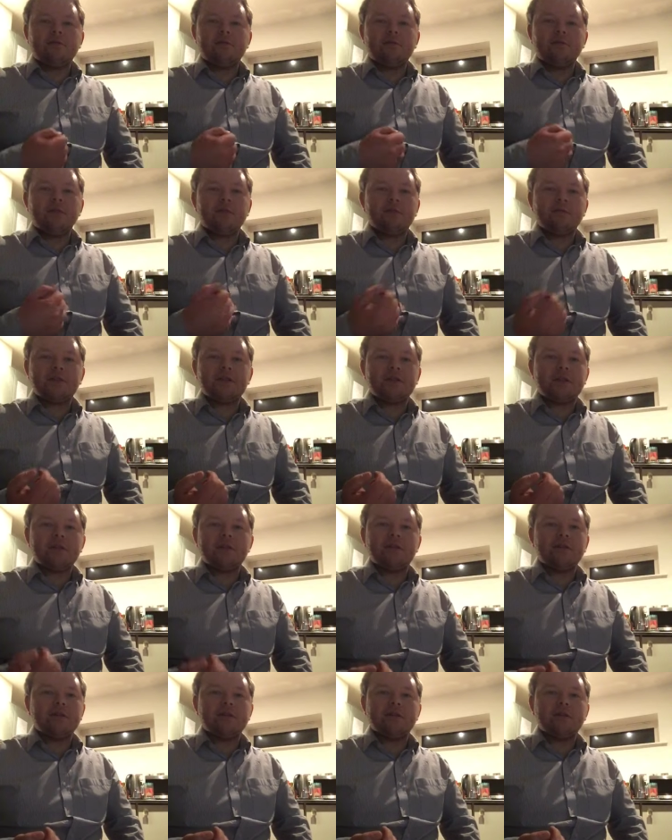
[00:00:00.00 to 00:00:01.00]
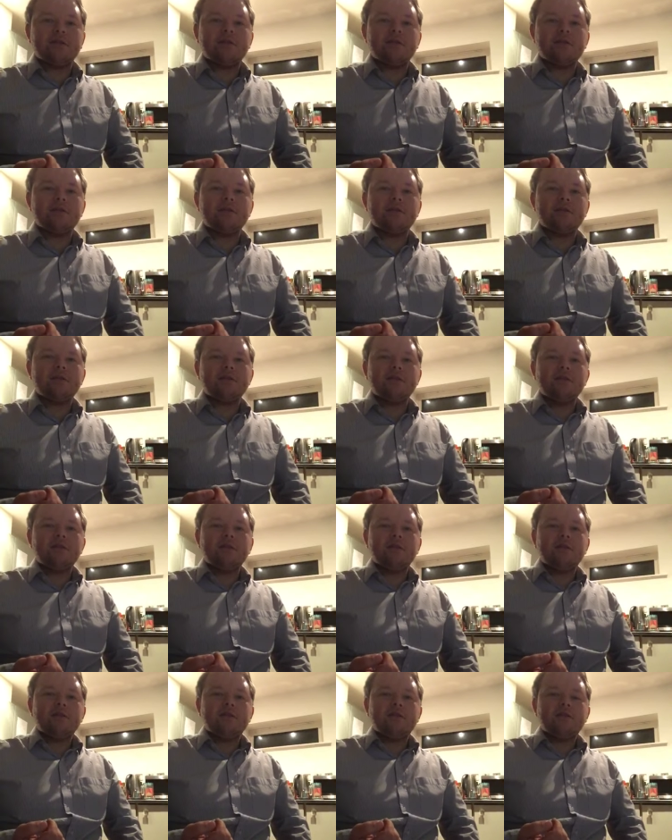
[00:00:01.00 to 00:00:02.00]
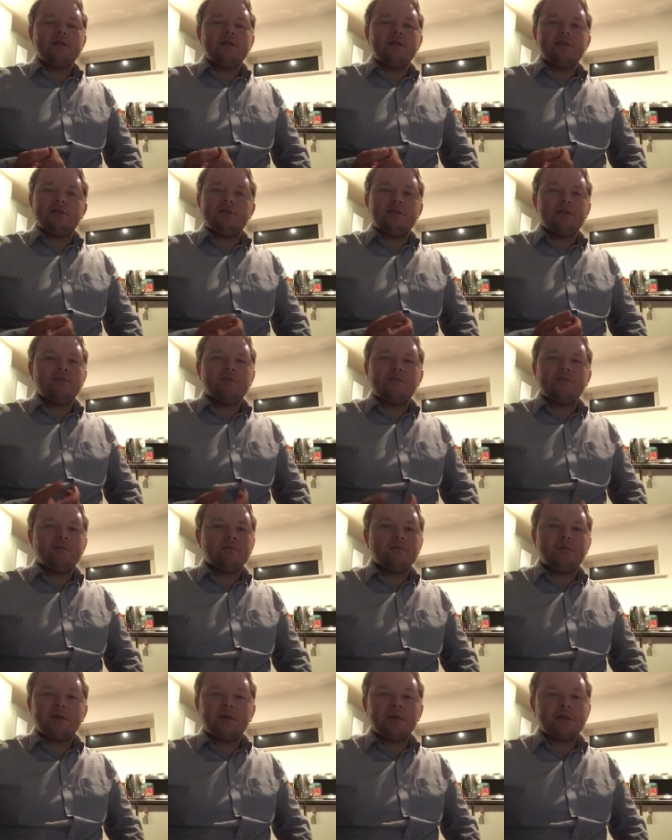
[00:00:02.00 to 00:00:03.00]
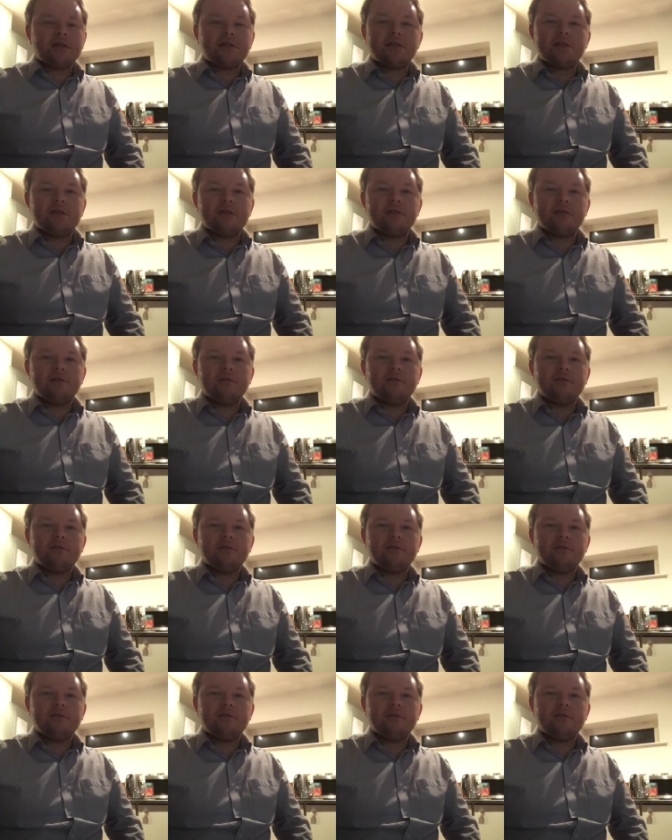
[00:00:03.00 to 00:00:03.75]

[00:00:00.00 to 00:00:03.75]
all I'm seeing is a different person.